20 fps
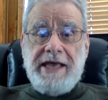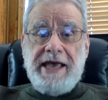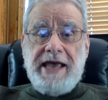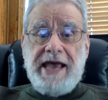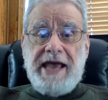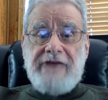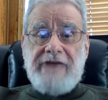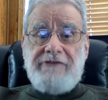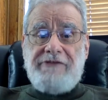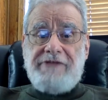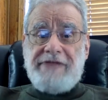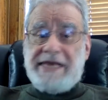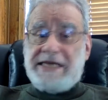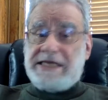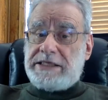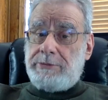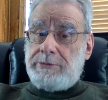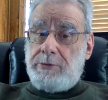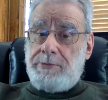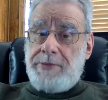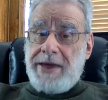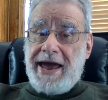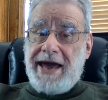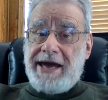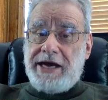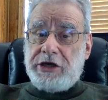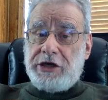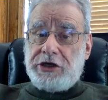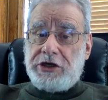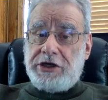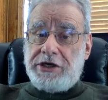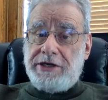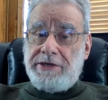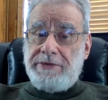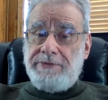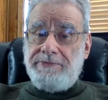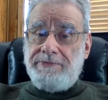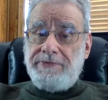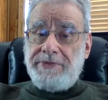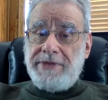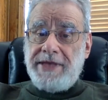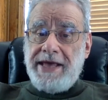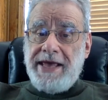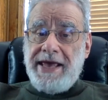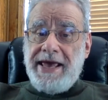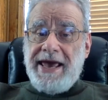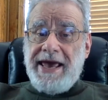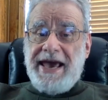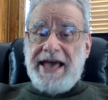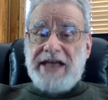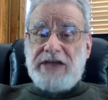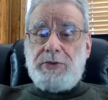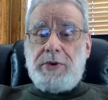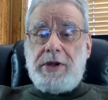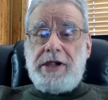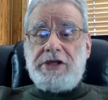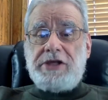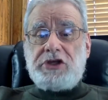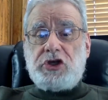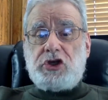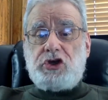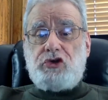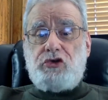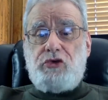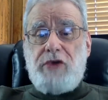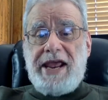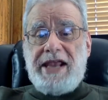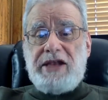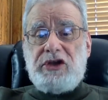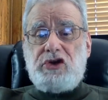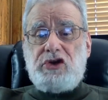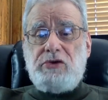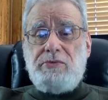and flexible packaging, as well as a trend to